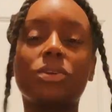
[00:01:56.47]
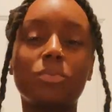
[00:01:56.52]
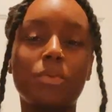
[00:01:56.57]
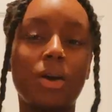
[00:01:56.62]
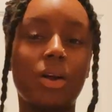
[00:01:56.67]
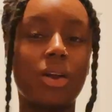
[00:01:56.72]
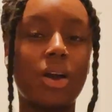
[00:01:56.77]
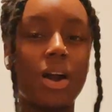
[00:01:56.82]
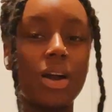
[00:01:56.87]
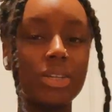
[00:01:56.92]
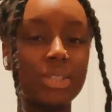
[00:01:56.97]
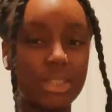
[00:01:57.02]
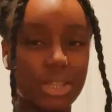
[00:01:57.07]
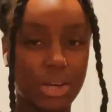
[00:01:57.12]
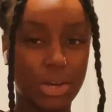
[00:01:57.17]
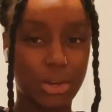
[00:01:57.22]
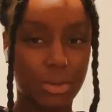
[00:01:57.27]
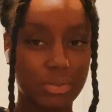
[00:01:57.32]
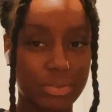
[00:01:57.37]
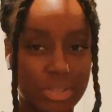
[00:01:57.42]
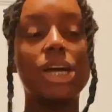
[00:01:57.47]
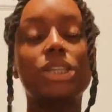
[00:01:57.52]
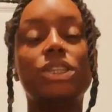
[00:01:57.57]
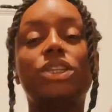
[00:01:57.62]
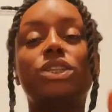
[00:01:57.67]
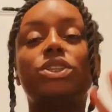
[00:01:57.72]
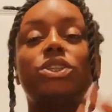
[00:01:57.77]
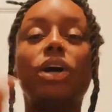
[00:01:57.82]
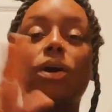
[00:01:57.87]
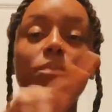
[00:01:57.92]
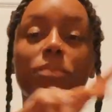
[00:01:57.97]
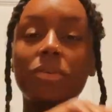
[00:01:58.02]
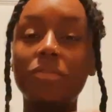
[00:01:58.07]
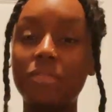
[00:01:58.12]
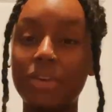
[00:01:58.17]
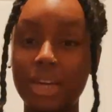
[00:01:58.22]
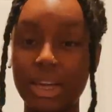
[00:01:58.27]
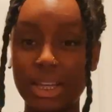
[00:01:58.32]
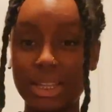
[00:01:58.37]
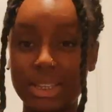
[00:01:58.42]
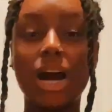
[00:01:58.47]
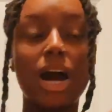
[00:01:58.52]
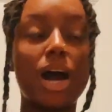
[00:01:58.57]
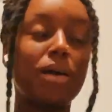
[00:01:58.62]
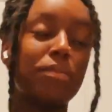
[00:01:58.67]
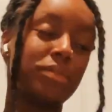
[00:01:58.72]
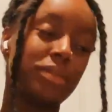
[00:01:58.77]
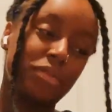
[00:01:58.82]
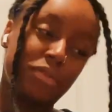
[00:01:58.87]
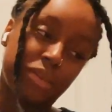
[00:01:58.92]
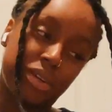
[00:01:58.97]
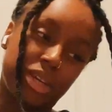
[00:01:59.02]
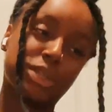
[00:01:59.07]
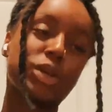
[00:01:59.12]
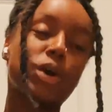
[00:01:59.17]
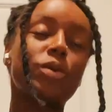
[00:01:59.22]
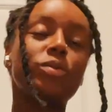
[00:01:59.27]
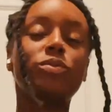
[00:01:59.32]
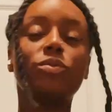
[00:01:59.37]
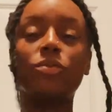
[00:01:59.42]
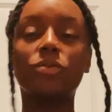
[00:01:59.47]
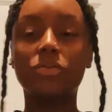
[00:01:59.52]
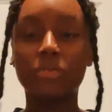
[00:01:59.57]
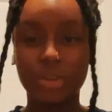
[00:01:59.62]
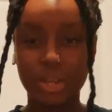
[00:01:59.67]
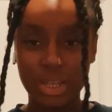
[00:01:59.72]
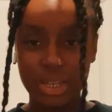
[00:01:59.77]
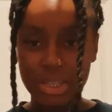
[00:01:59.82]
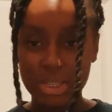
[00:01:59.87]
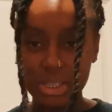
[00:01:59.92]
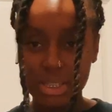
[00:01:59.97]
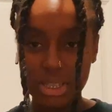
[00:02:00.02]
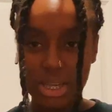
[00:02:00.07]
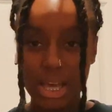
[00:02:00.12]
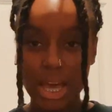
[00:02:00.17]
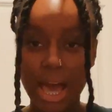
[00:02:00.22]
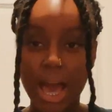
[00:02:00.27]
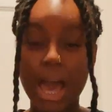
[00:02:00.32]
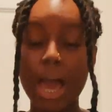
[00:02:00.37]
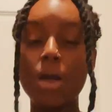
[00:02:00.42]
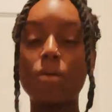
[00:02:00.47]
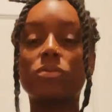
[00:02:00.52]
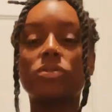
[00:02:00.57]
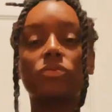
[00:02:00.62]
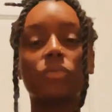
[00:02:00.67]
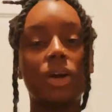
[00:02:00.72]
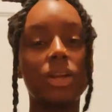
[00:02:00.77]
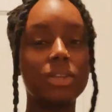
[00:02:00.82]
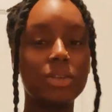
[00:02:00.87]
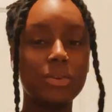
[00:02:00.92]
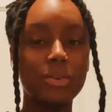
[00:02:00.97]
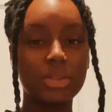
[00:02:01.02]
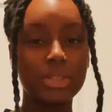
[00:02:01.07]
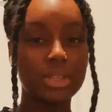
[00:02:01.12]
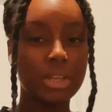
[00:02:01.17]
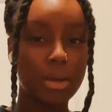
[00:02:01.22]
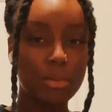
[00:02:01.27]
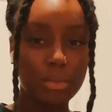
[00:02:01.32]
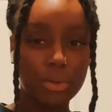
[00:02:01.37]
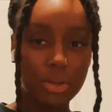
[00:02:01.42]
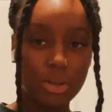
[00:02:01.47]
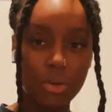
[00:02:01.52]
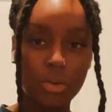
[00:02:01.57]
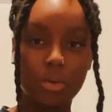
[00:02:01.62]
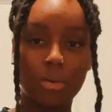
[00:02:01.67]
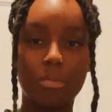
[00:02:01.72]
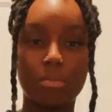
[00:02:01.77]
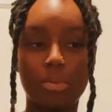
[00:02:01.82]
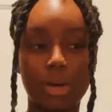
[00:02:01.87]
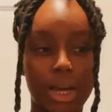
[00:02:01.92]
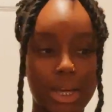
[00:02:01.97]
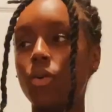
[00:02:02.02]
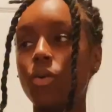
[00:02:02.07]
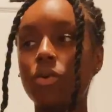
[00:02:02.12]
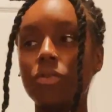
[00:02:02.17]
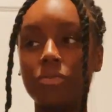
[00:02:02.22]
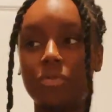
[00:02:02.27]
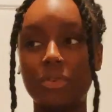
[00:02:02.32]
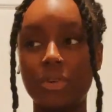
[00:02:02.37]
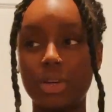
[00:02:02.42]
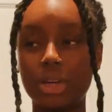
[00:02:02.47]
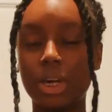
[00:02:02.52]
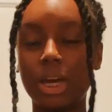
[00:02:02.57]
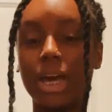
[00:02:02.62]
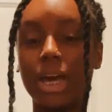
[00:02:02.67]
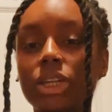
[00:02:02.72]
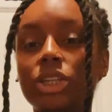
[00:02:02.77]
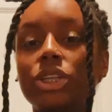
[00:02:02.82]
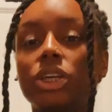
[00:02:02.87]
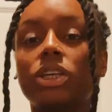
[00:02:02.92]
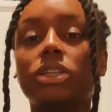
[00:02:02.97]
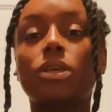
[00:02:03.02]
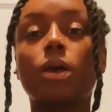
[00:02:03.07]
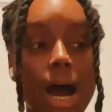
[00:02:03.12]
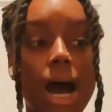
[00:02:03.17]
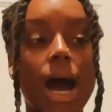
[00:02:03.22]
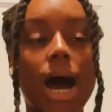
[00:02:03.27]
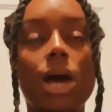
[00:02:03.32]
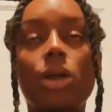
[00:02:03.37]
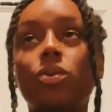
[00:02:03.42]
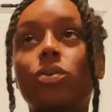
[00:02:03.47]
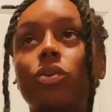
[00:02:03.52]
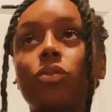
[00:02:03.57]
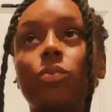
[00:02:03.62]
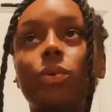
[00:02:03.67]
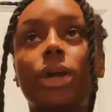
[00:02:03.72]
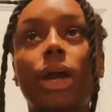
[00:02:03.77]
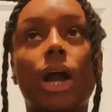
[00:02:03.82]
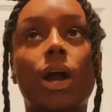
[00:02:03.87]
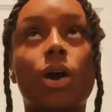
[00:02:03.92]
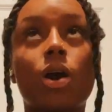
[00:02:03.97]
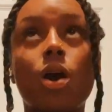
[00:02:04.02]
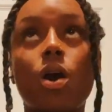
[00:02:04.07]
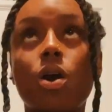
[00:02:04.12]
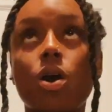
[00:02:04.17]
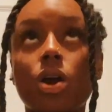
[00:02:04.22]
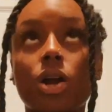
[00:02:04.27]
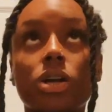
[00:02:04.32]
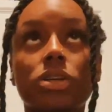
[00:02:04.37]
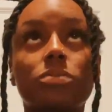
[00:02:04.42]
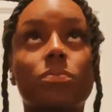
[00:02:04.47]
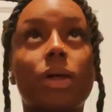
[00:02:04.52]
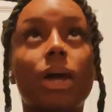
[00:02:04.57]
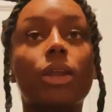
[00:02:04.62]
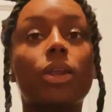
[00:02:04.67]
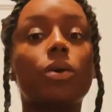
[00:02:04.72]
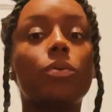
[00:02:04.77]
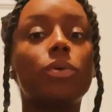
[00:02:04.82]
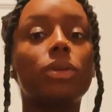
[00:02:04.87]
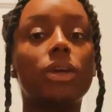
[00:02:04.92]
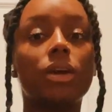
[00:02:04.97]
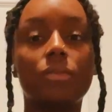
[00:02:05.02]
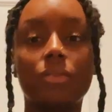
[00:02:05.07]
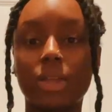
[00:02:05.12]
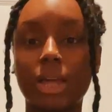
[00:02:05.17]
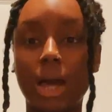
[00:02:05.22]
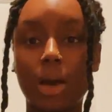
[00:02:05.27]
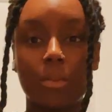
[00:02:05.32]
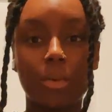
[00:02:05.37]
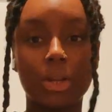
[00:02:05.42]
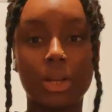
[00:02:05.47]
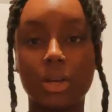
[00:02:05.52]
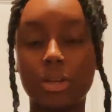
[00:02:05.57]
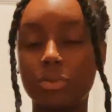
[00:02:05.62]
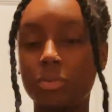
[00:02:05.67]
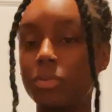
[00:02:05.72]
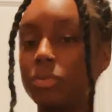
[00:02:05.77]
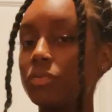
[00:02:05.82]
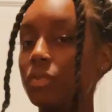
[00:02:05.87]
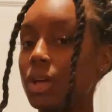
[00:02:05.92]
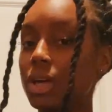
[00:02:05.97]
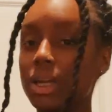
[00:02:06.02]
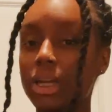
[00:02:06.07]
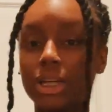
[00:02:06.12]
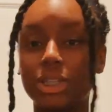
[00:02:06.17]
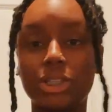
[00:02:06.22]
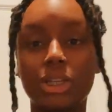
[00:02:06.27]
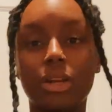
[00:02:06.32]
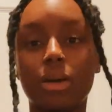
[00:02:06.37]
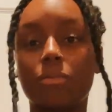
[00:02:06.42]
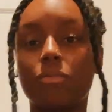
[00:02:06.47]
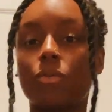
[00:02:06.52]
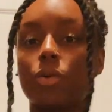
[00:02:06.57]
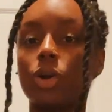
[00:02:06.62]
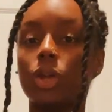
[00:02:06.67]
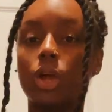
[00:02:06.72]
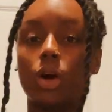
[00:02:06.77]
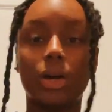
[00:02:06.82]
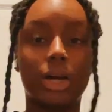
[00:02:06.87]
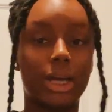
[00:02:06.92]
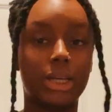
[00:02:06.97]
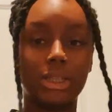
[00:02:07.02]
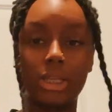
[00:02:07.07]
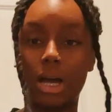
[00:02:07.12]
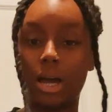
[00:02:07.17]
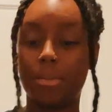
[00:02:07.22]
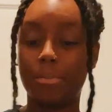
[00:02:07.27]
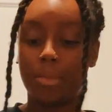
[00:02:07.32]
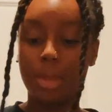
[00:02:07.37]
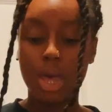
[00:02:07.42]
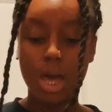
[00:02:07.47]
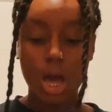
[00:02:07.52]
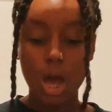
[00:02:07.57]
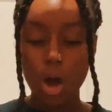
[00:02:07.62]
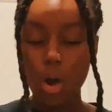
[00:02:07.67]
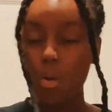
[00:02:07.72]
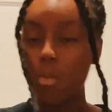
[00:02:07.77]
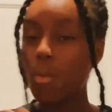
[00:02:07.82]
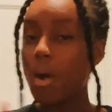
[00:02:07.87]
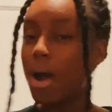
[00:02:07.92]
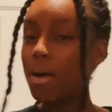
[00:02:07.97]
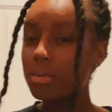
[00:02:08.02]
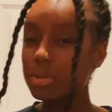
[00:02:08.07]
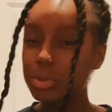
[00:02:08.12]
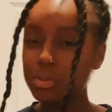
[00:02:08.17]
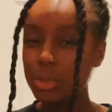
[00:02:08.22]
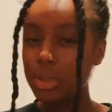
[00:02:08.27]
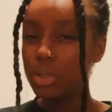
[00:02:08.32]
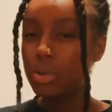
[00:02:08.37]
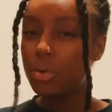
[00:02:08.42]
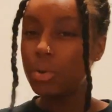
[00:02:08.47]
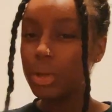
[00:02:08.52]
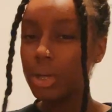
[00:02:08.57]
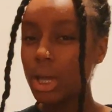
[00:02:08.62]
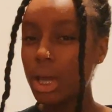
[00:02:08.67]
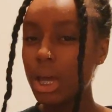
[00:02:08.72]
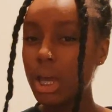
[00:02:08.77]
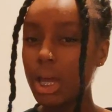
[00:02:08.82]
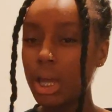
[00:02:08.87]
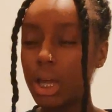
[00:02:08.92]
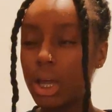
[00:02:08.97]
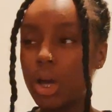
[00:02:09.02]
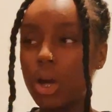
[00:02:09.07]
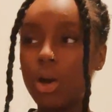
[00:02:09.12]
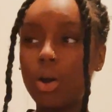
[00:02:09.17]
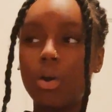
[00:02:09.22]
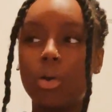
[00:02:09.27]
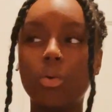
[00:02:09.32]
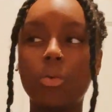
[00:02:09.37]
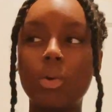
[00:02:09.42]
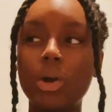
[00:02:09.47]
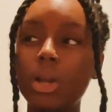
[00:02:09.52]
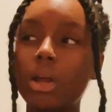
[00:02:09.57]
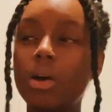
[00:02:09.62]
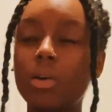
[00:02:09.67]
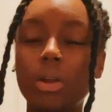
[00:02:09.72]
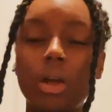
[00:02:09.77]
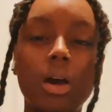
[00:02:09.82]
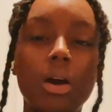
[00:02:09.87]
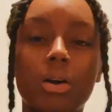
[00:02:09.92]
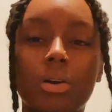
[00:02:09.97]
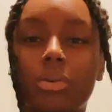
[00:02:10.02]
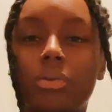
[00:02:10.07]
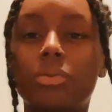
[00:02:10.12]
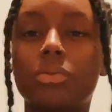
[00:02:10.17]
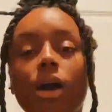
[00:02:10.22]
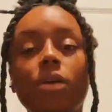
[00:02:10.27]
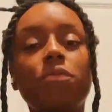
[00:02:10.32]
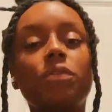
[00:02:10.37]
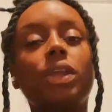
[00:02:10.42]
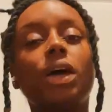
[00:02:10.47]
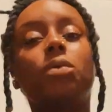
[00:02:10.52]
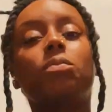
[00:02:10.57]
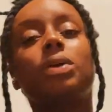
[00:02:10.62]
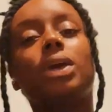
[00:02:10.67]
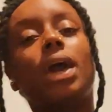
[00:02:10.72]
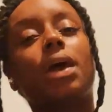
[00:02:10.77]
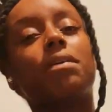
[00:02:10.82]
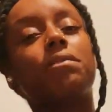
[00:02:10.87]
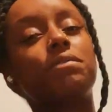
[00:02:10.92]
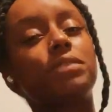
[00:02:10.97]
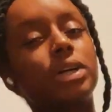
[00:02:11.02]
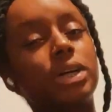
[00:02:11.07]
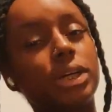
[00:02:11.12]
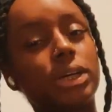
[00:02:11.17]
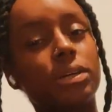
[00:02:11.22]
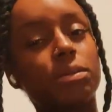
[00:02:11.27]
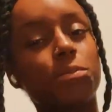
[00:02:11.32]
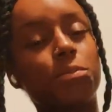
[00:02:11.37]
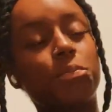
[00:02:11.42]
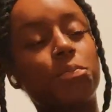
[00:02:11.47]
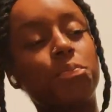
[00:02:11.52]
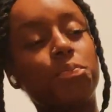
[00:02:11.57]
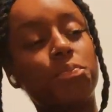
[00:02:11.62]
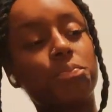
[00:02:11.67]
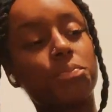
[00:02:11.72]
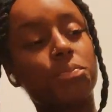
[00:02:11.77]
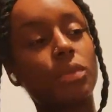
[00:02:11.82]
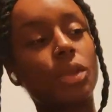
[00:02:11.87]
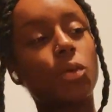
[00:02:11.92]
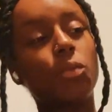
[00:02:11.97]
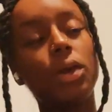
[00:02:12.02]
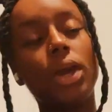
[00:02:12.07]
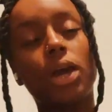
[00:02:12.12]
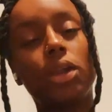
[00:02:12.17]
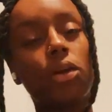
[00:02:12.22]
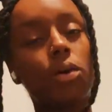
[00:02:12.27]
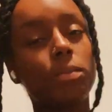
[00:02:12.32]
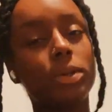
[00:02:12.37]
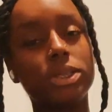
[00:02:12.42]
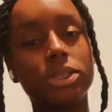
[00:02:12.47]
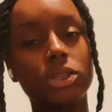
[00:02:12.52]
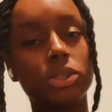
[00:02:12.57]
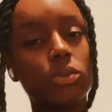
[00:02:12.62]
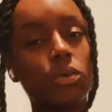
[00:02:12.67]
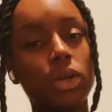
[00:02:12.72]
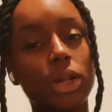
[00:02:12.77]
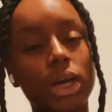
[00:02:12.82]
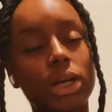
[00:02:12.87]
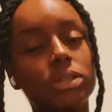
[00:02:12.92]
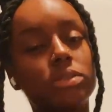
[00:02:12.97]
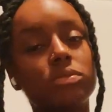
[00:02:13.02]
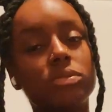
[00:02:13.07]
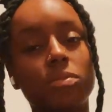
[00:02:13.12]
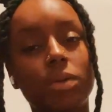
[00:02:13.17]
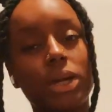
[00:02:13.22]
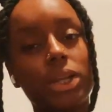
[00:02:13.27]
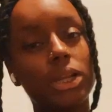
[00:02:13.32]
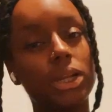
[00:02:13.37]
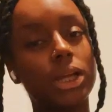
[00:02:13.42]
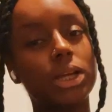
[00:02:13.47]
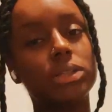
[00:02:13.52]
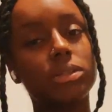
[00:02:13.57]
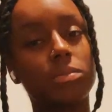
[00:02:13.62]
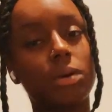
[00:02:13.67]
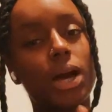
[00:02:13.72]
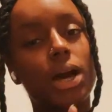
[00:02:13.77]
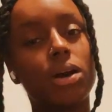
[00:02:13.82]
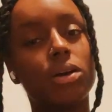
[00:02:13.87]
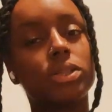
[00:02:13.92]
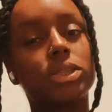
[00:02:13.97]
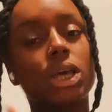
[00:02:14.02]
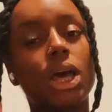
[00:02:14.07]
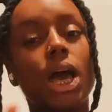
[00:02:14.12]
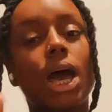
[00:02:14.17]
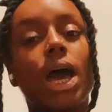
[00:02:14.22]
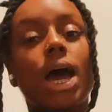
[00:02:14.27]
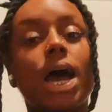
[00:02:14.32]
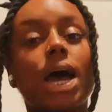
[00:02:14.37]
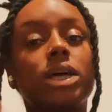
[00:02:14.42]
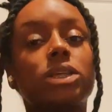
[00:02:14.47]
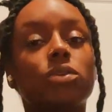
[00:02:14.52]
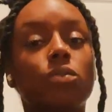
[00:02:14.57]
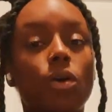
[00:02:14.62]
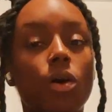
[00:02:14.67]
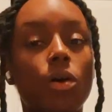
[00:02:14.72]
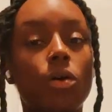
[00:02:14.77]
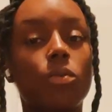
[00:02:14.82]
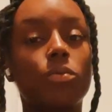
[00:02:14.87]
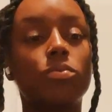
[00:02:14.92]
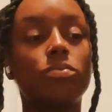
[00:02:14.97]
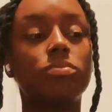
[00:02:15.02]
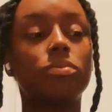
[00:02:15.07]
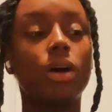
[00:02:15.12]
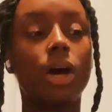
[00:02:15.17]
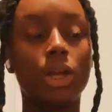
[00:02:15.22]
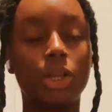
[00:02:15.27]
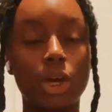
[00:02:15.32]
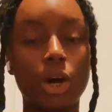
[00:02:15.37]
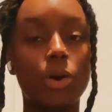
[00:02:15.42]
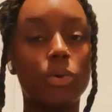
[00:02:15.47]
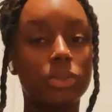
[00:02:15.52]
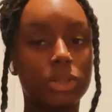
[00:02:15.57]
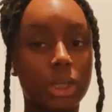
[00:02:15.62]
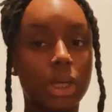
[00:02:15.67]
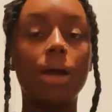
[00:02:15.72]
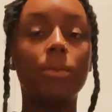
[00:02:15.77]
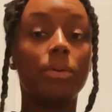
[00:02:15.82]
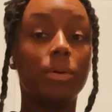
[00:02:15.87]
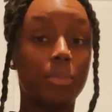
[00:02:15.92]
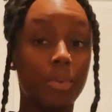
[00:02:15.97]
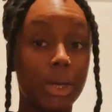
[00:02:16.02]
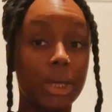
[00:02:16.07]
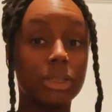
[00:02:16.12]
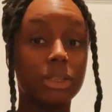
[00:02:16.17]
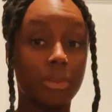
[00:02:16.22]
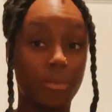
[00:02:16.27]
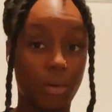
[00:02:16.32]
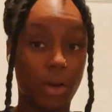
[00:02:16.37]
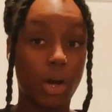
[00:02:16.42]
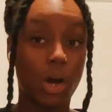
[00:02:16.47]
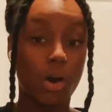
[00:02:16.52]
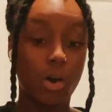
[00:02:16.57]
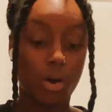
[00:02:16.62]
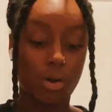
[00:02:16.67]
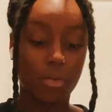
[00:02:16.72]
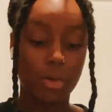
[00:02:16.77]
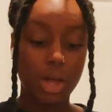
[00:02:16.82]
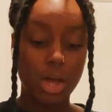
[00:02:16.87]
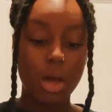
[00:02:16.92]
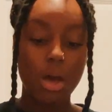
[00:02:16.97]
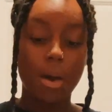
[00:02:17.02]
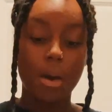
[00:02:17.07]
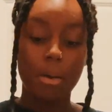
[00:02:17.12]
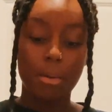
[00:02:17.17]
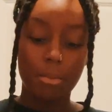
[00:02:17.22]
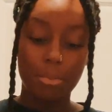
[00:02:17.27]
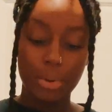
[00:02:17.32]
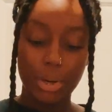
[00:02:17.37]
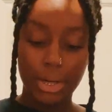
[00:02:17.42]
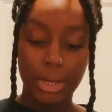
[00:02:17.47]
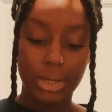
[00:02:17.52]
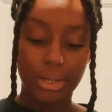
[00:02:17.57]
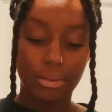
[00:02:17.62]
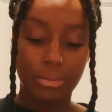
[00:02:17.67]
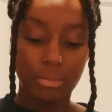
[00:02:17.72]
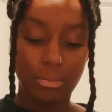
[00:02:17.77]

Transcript: upon ourselves to jump the fence, hop the fence, go through the fence, and was running through this neighborhood on bike, on foot, just I don't know if we got cars, but I know we definitely got windows. We was fucking that shit up for a long ass time. Why was we doing that? We don't know. I feel like we had fun. We had no business doing that because if somebody did that to my house, as grown adults, I'd be pissed if I fall. But